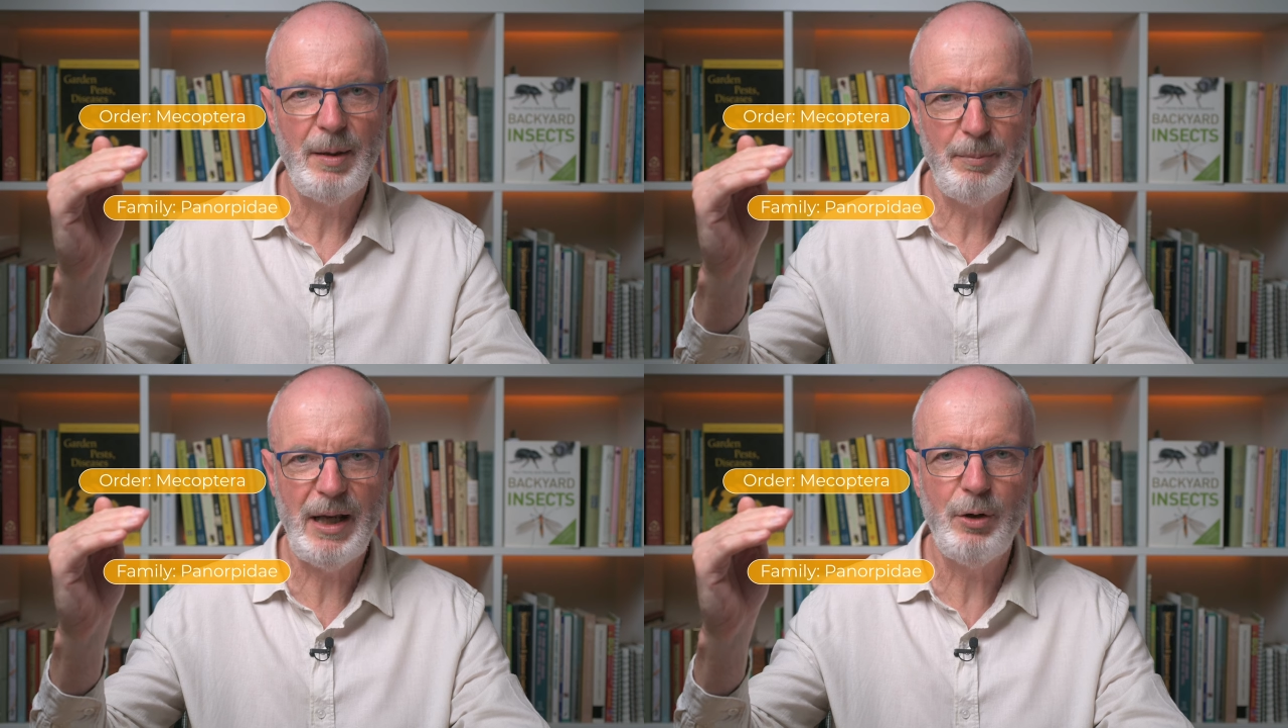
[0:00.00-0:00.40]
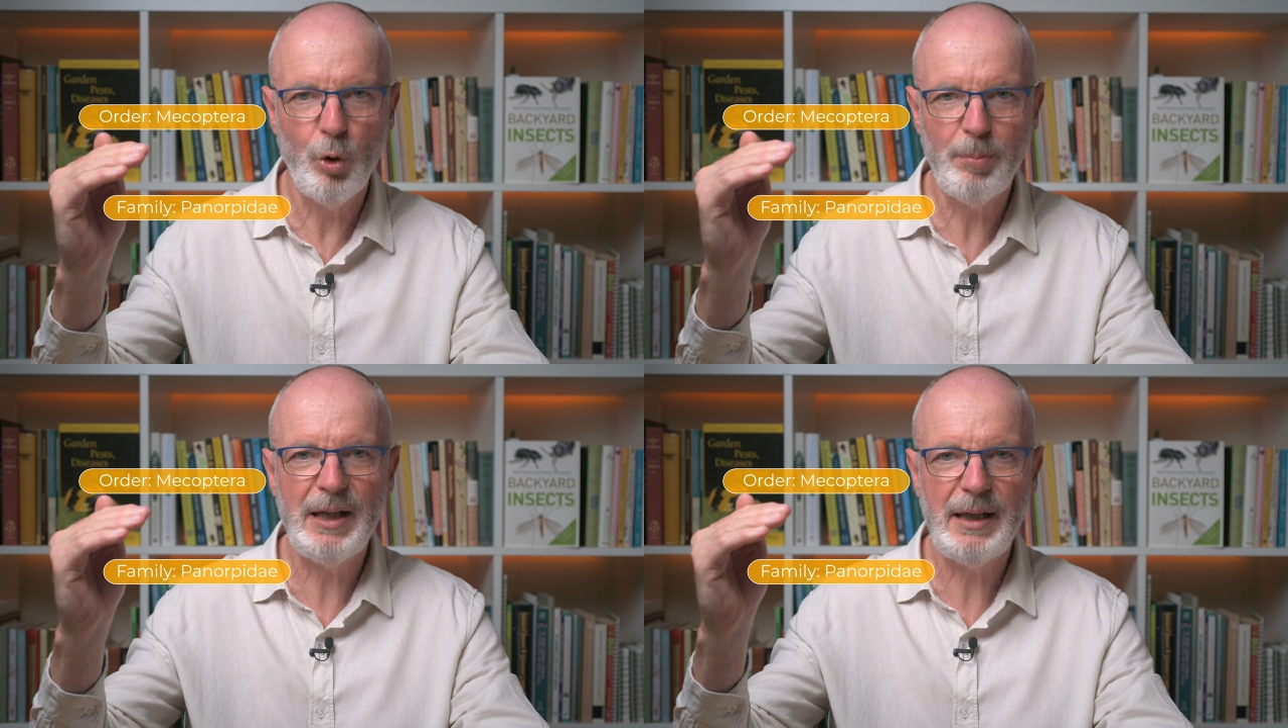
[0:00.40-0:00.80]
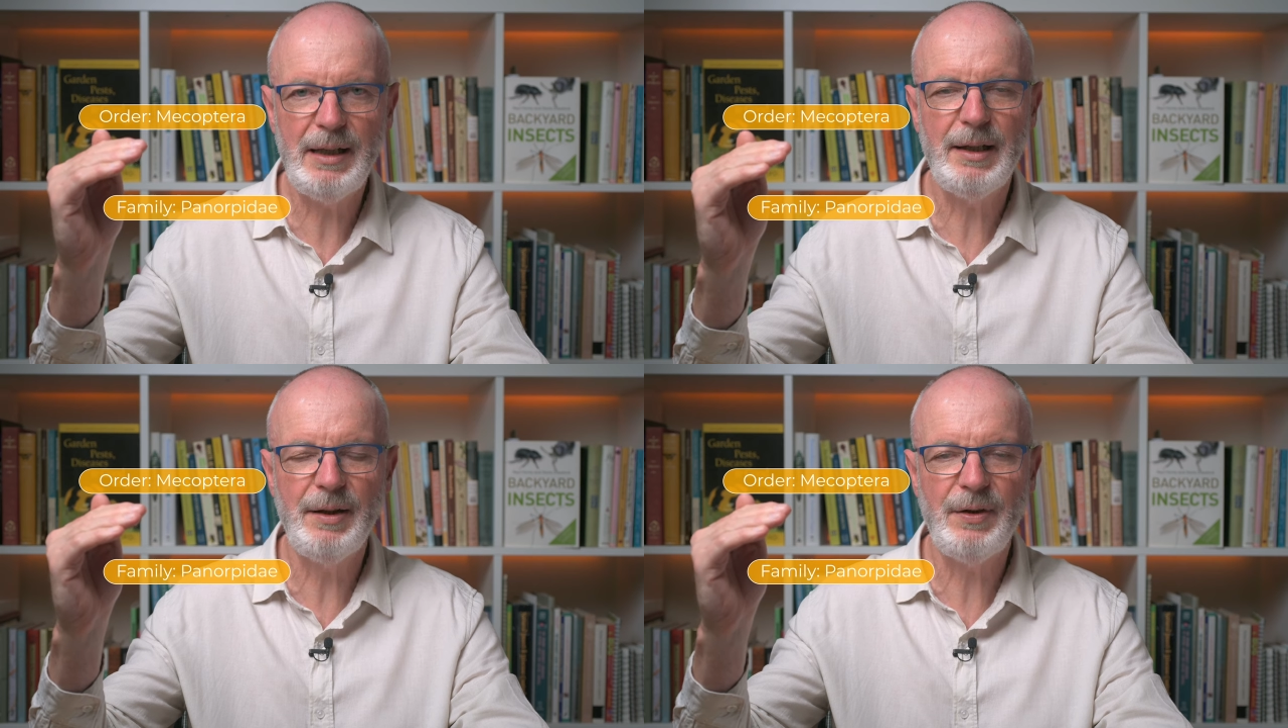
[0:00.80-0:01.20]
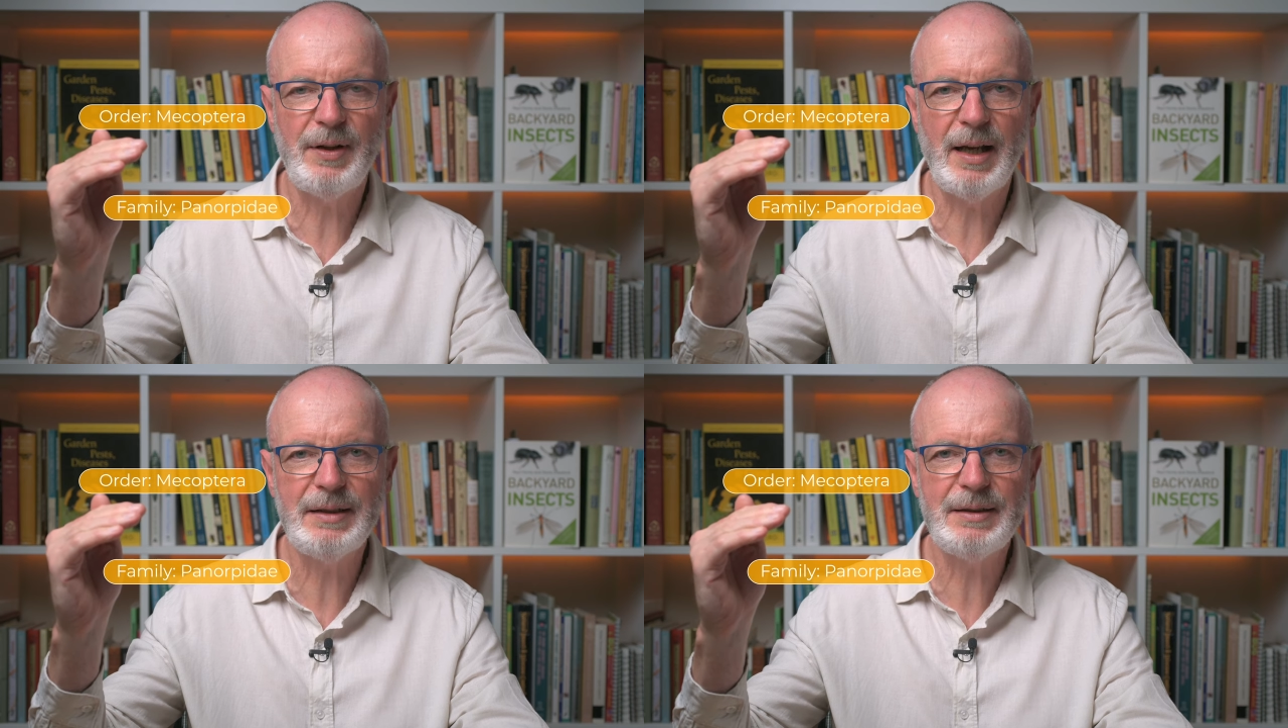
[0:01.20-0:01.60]
Panorpidae in this
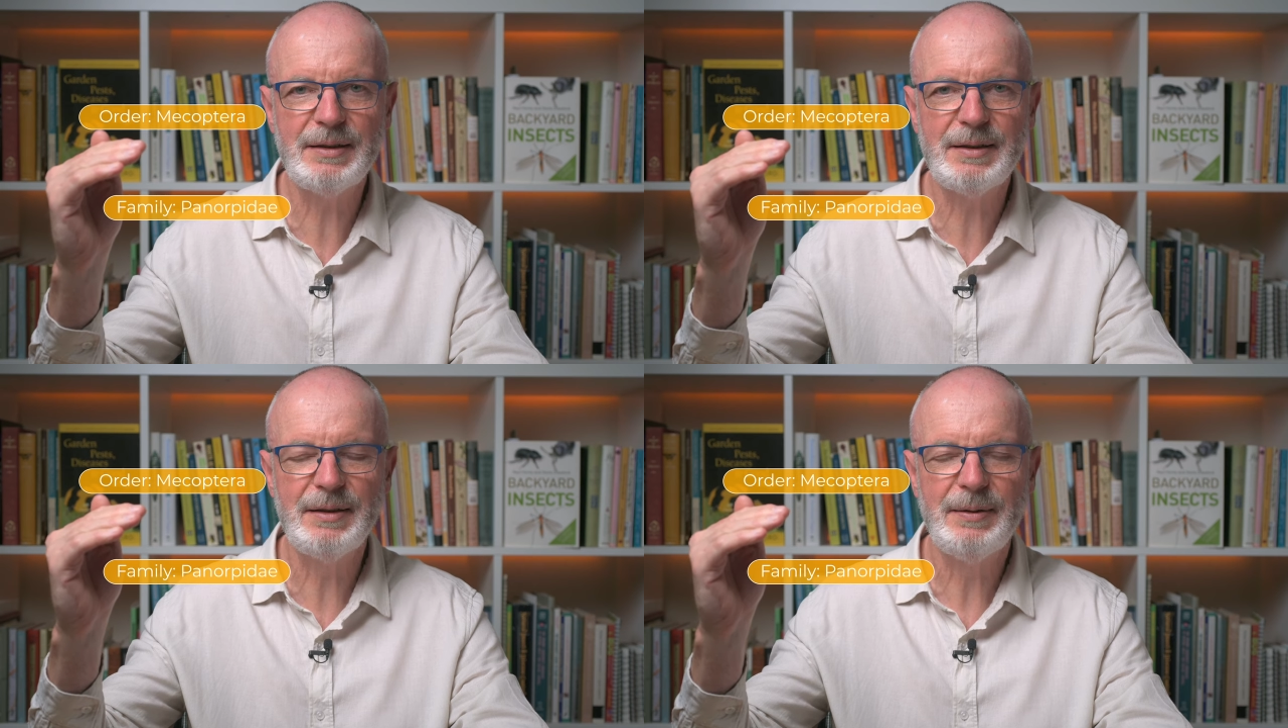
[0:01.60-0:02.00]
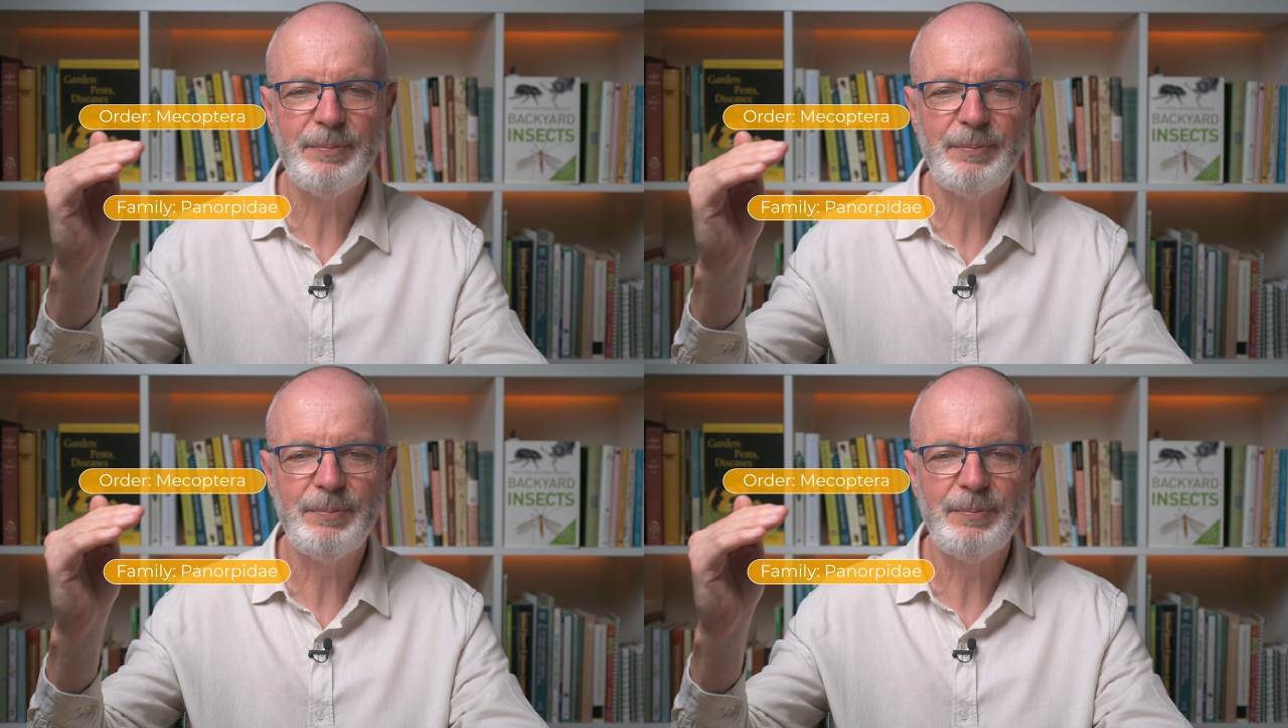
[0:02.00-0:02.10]
case,